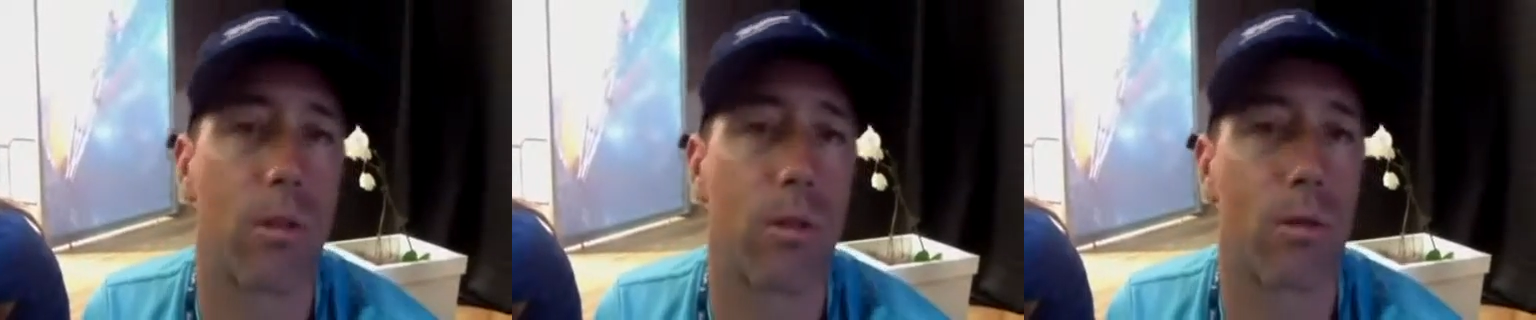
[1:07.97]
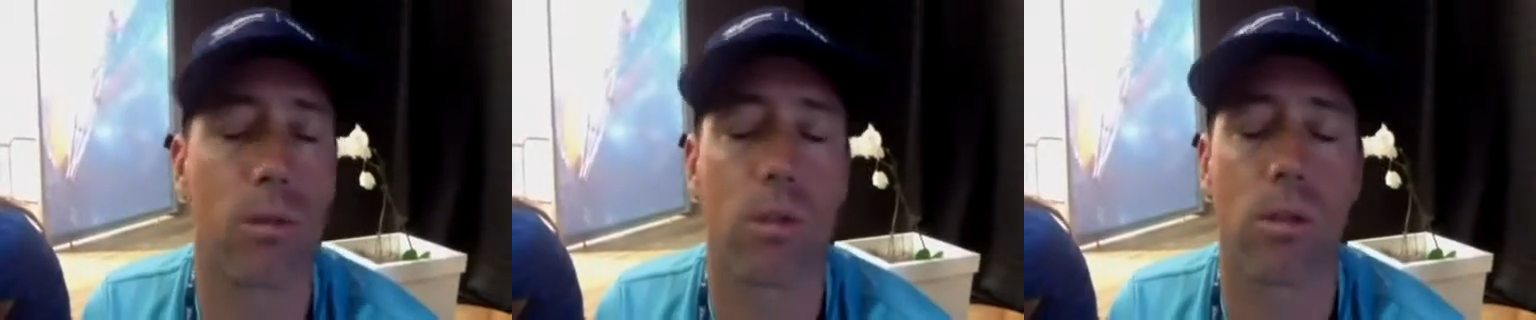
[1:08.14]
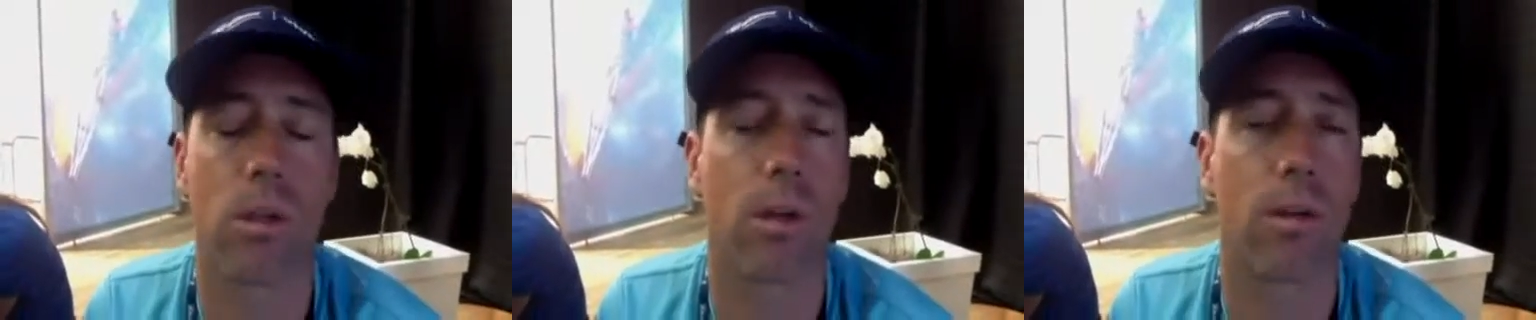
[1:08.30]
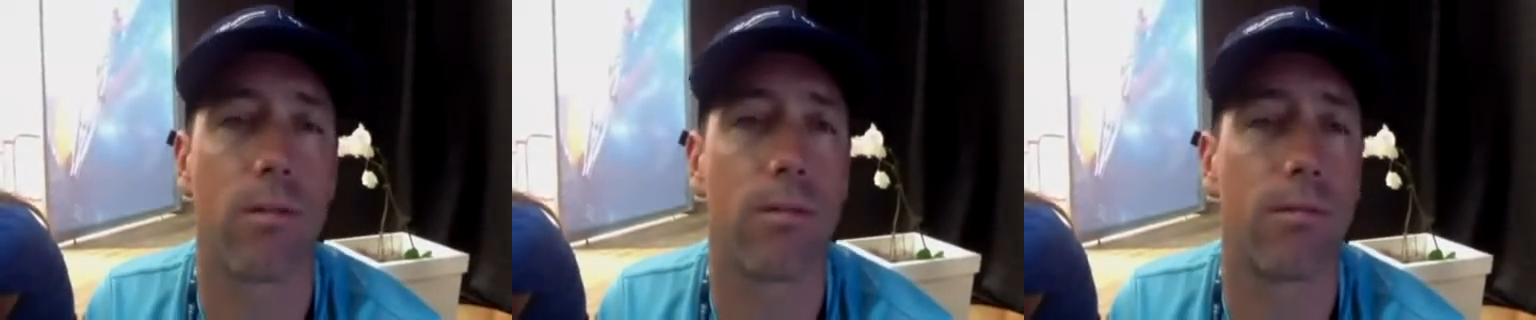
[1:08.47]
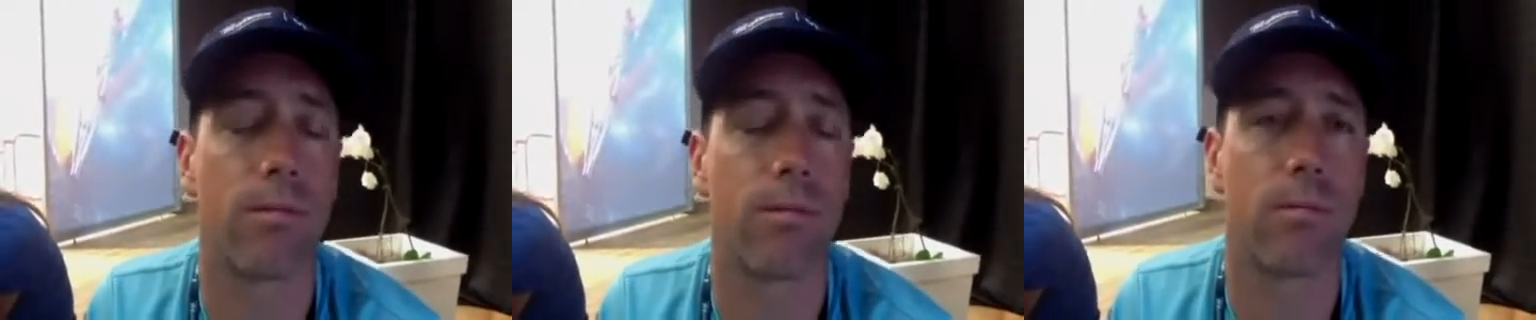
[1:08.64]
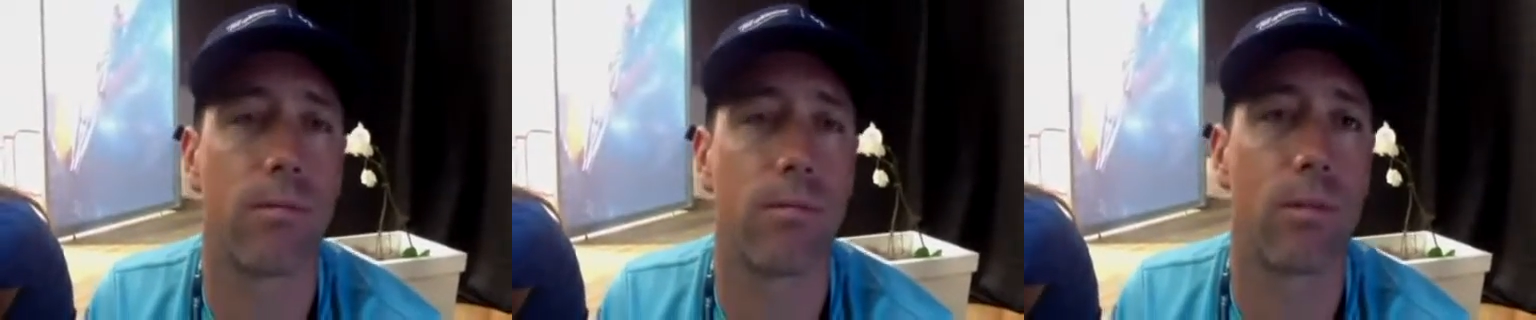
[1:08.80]
looks uh,
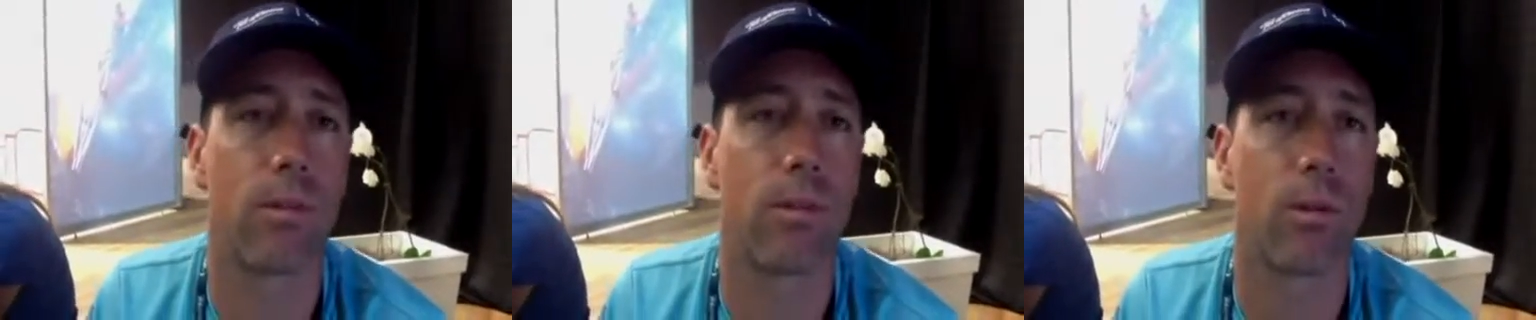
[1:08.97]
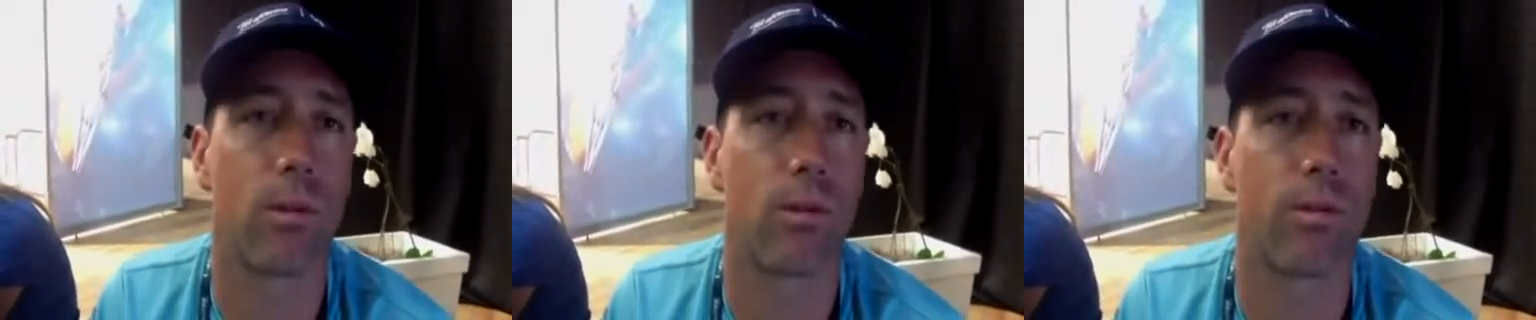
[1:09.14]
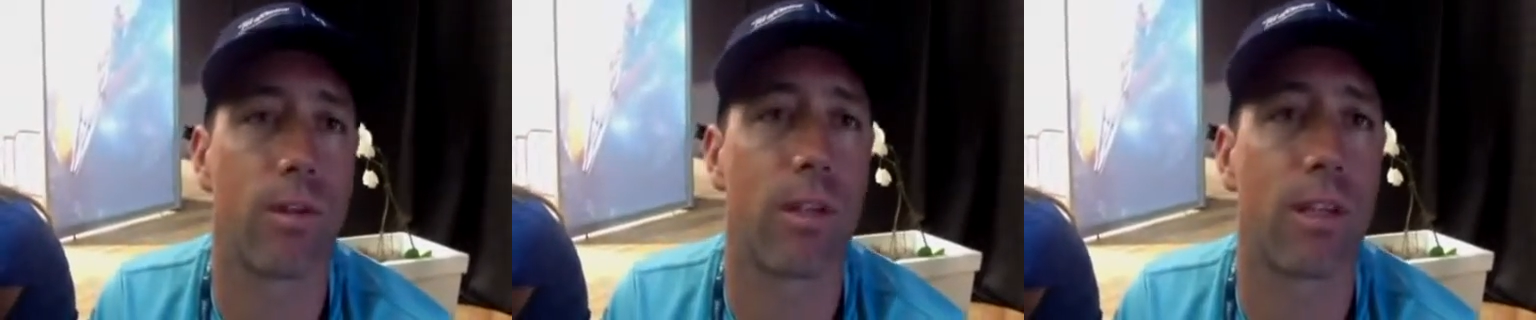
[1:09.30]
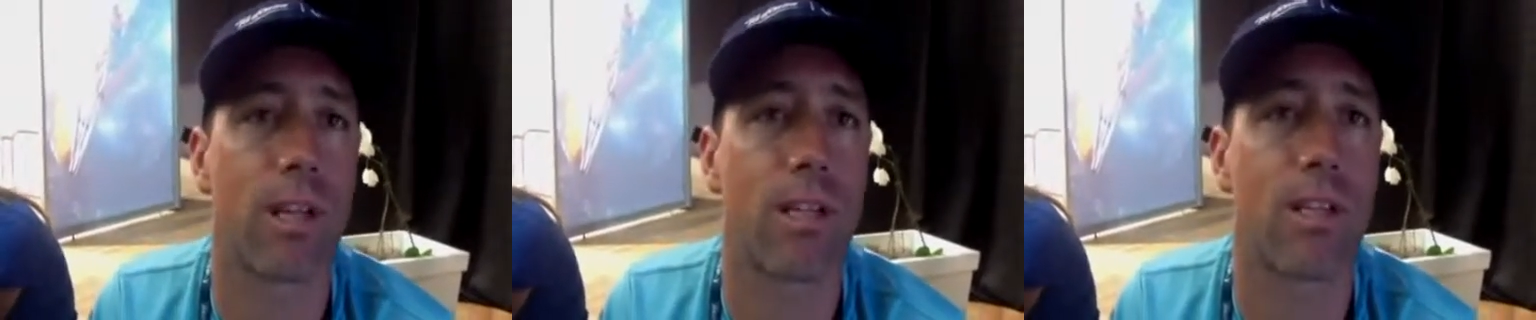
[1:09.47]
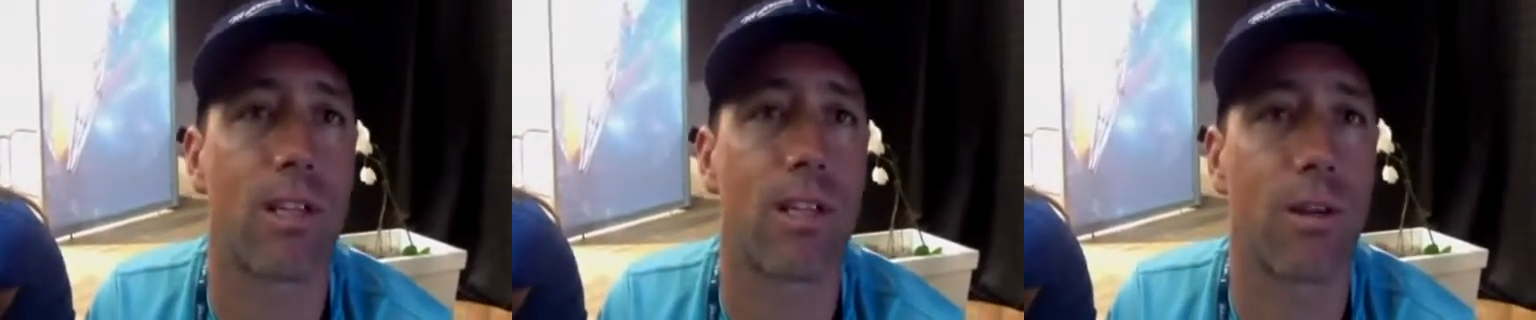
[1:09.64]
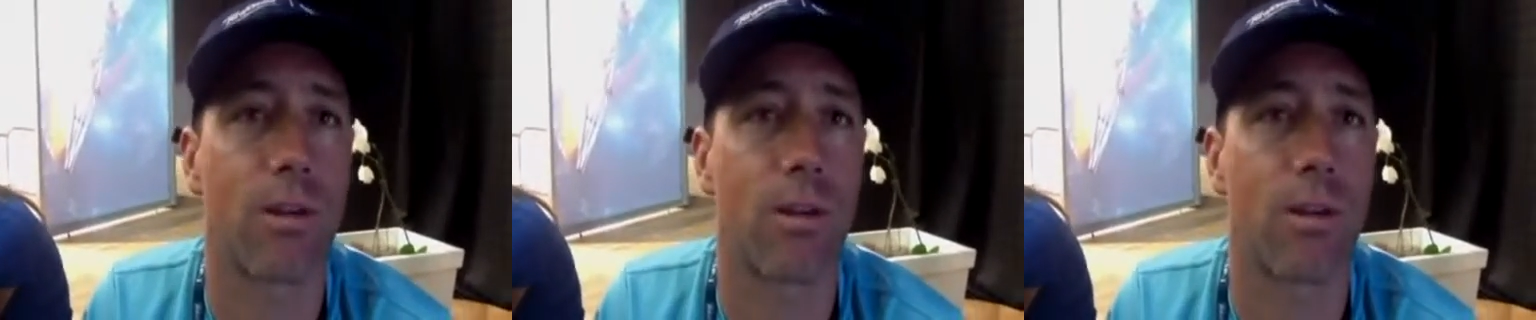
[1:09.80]
looks fantastic.